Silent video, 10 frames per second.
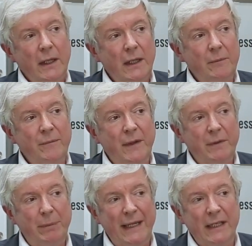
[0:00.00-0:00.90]

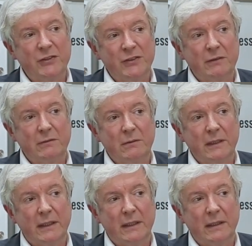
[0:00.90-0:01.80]
The pay issue
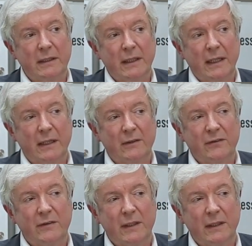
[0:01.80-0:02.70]

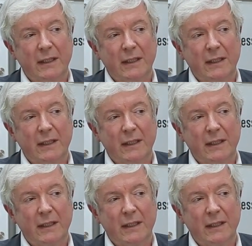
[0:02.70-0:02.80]
has